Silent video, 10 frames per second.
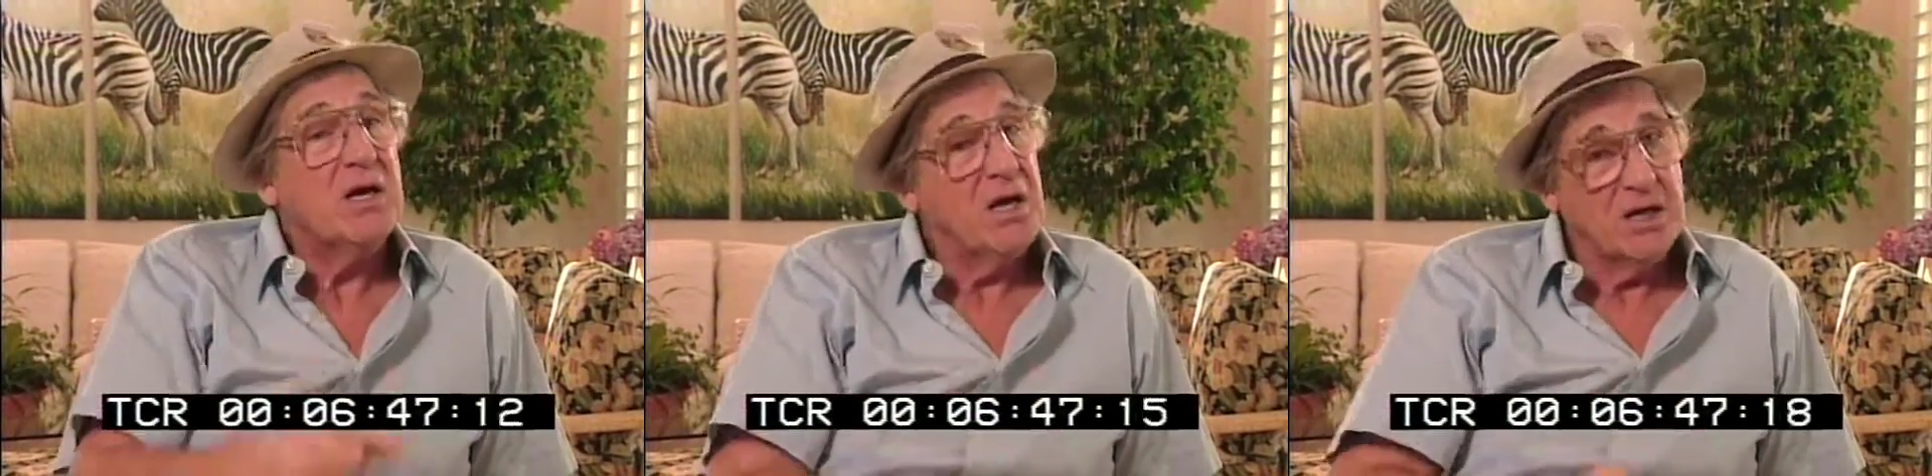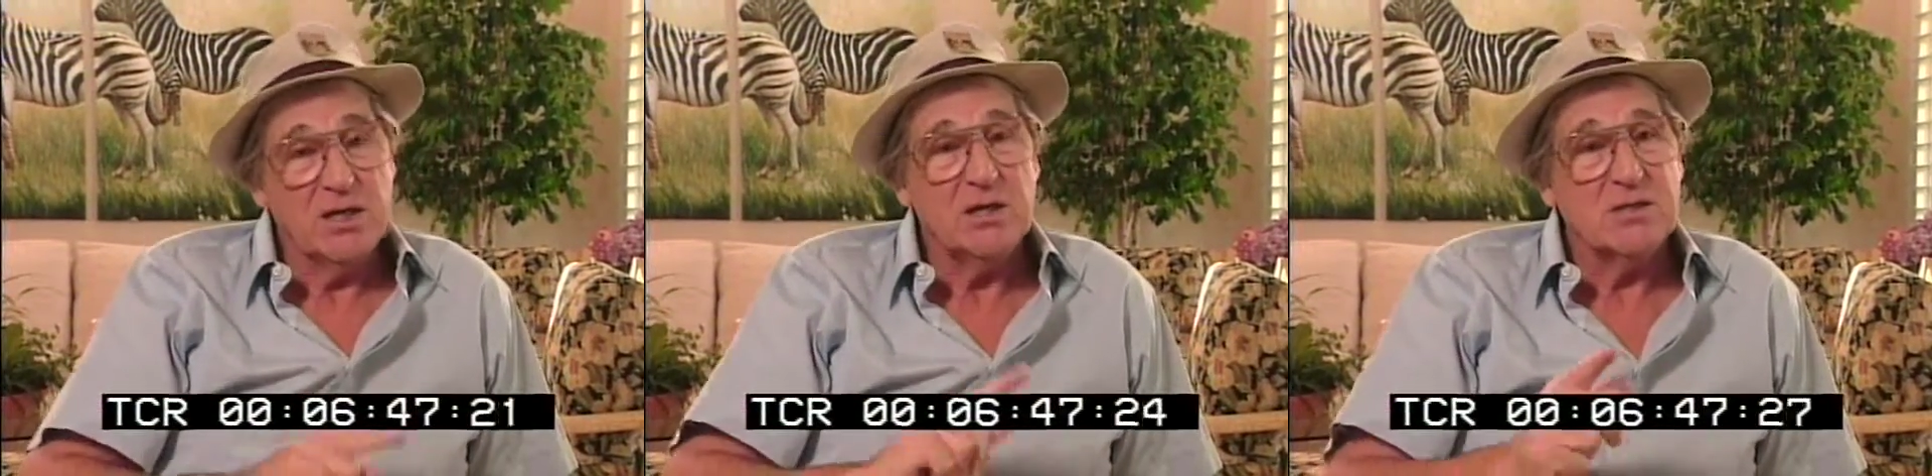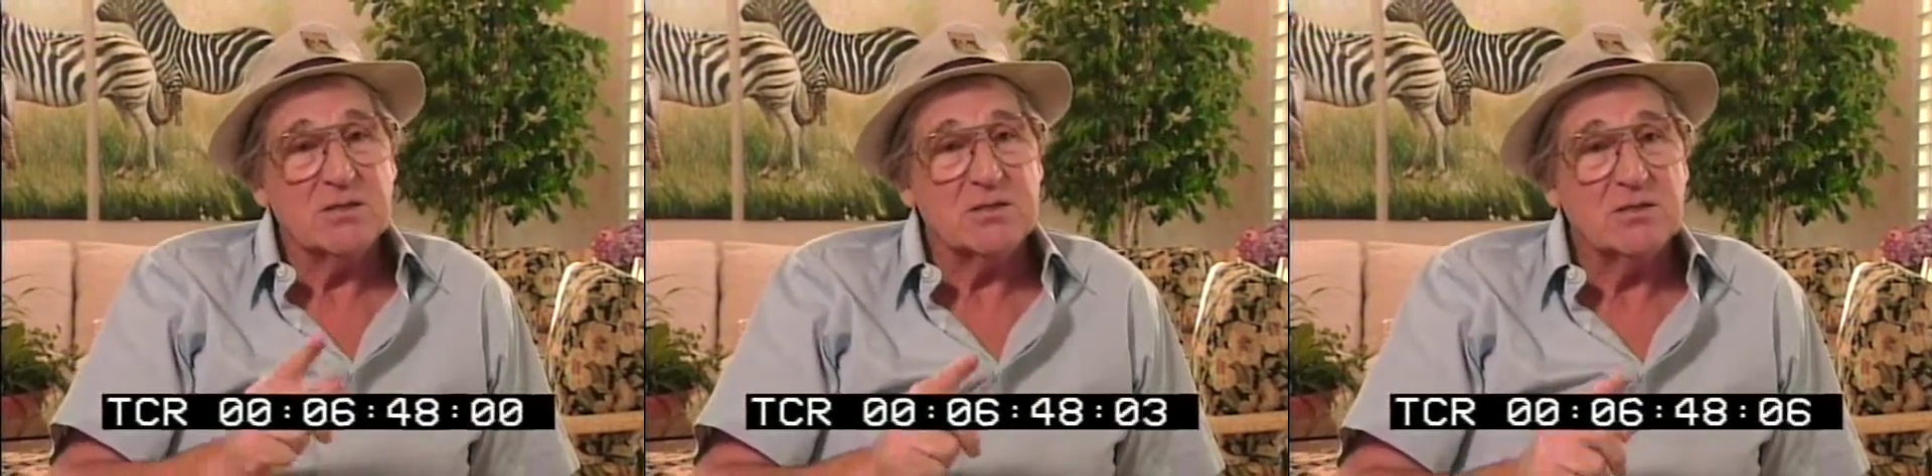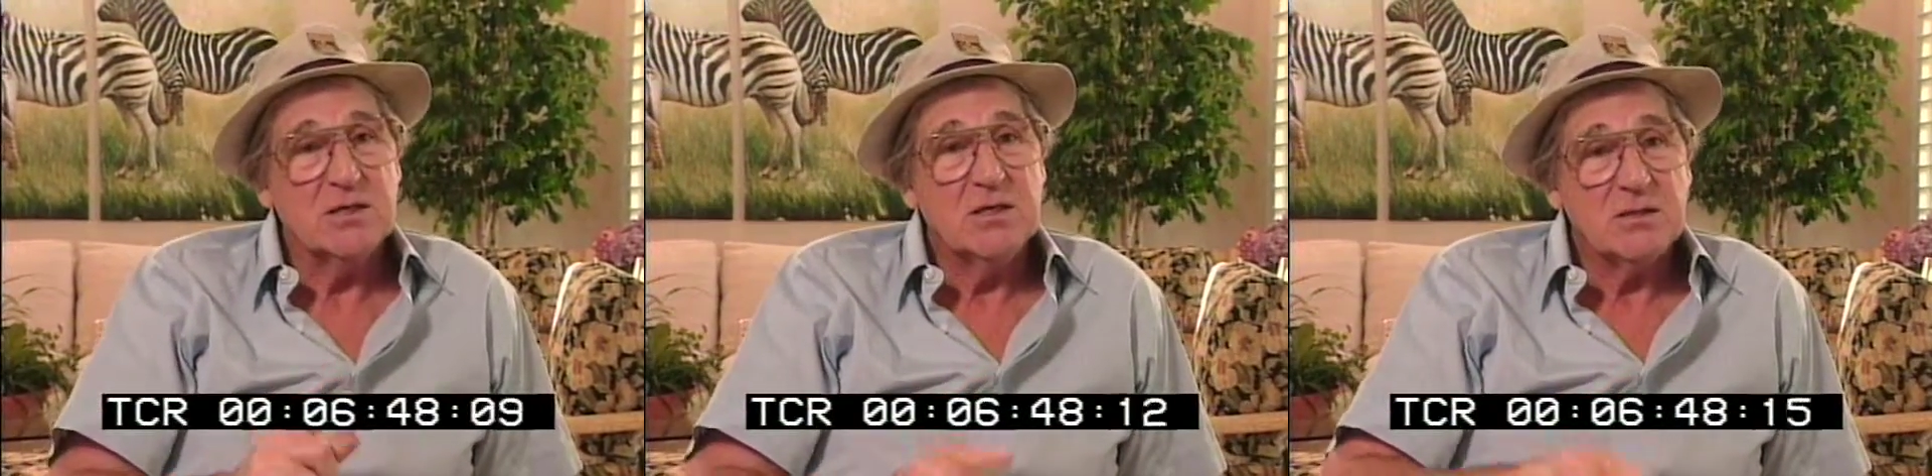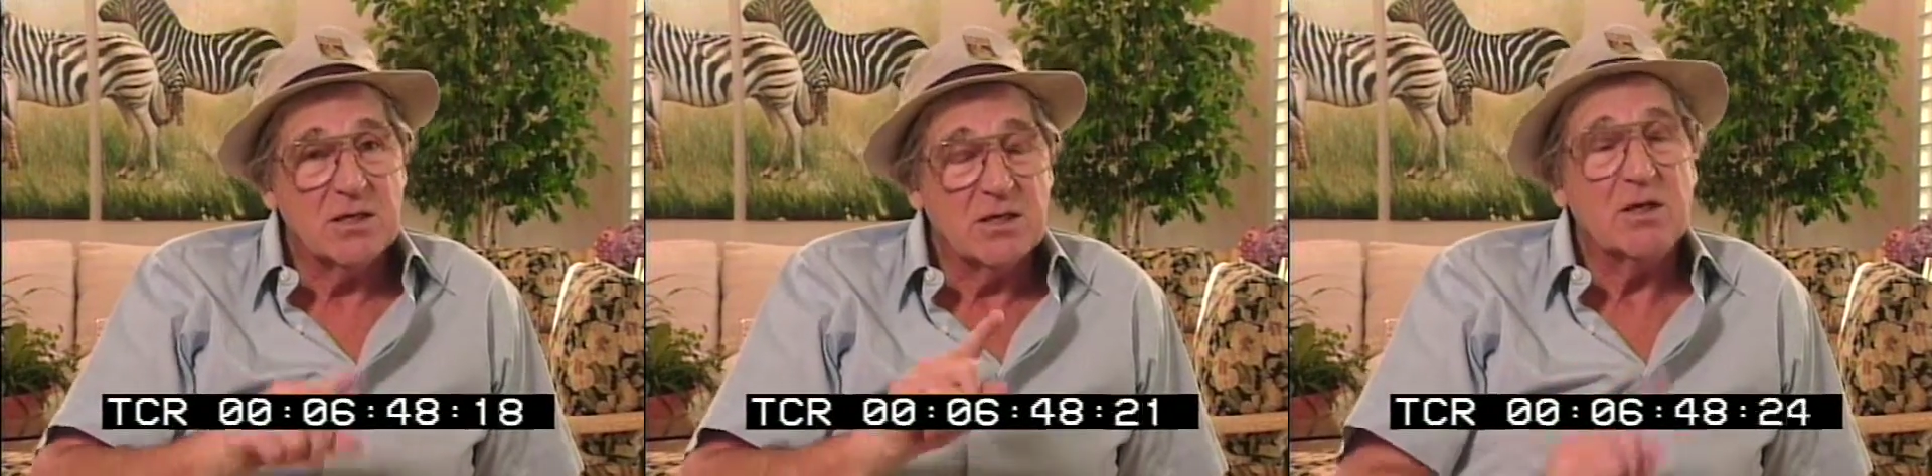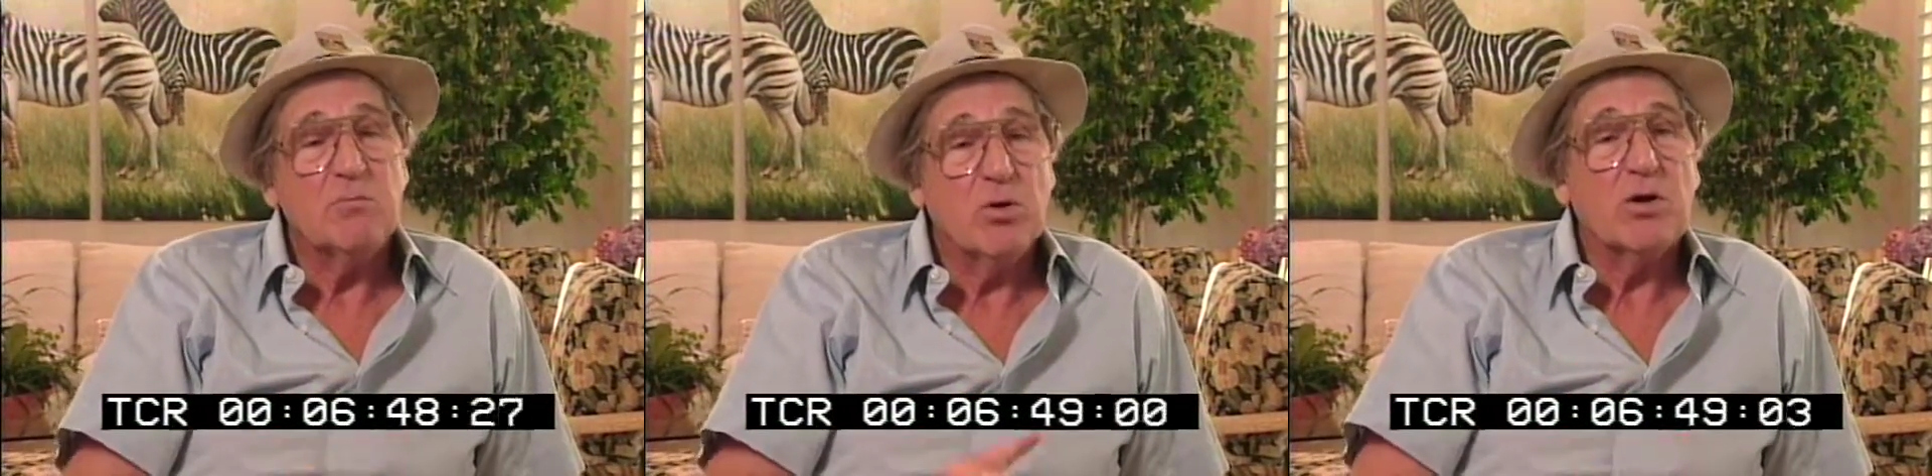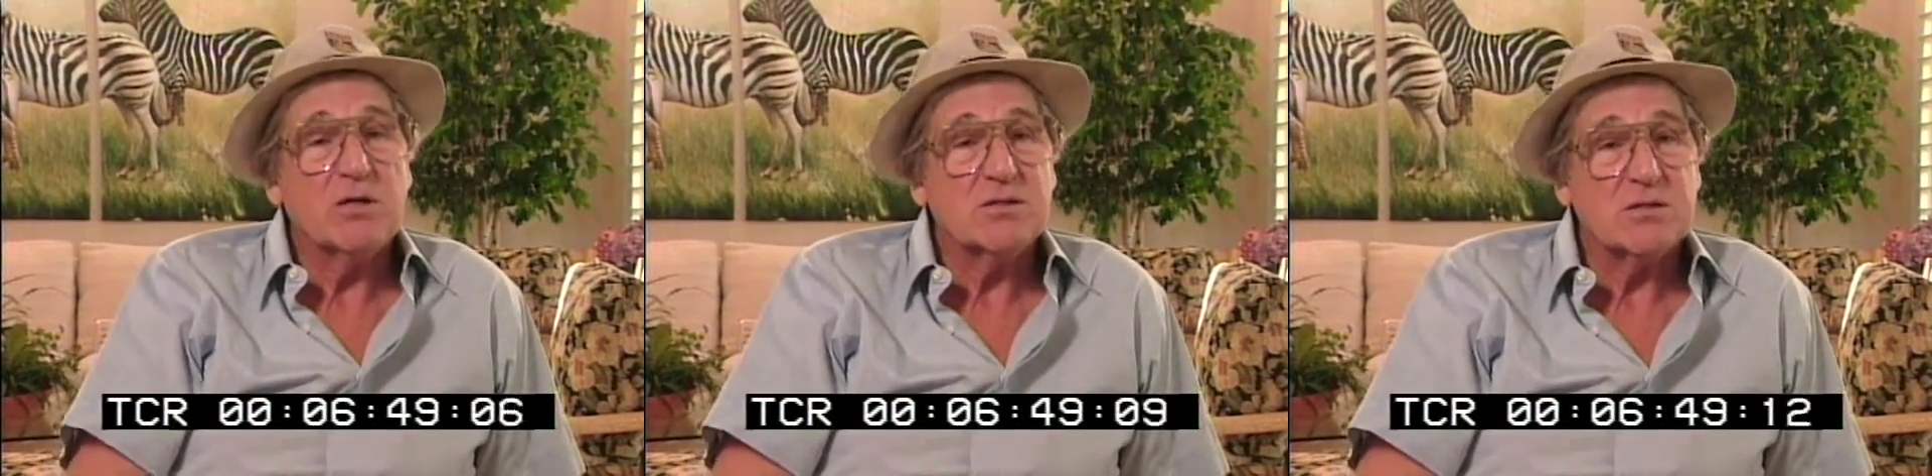and he listened. That little boy
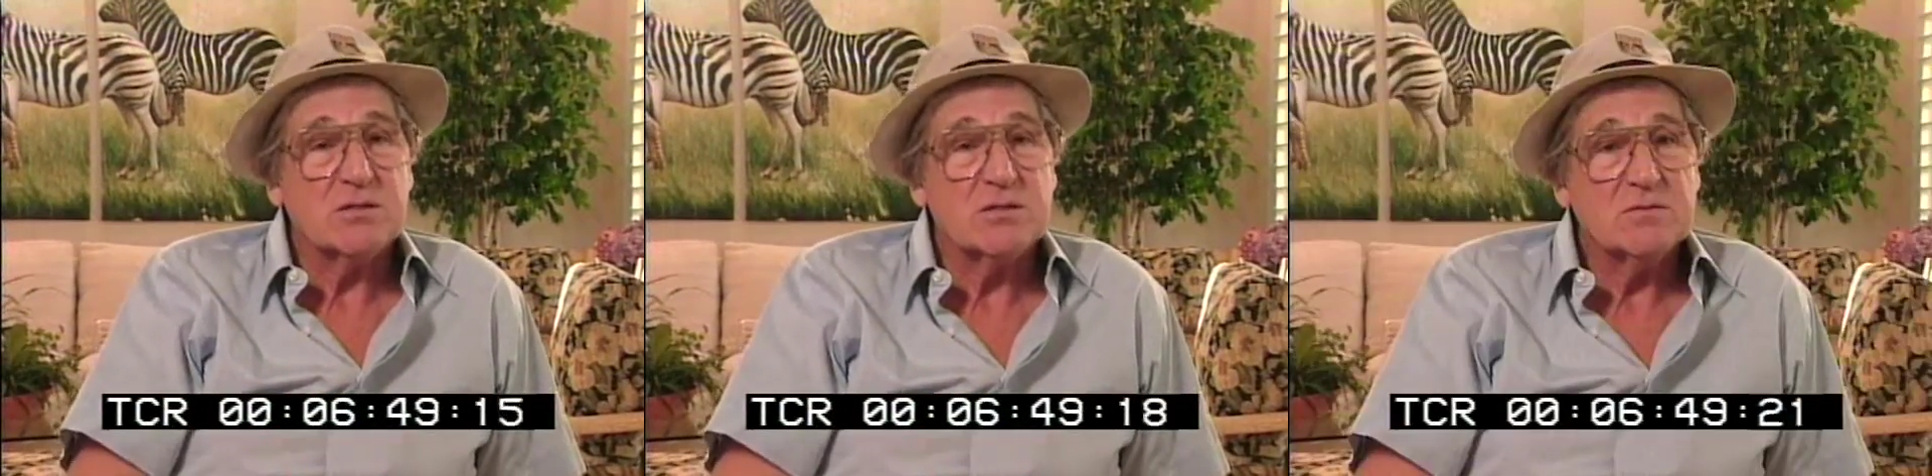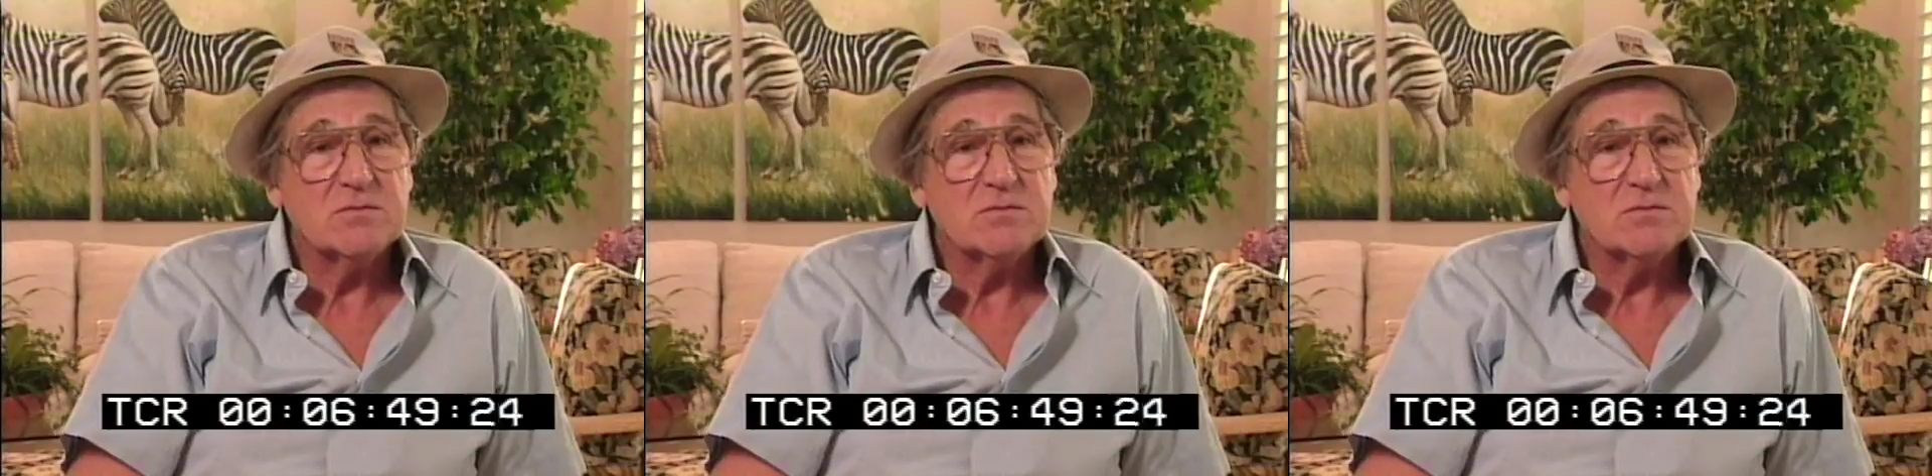listened.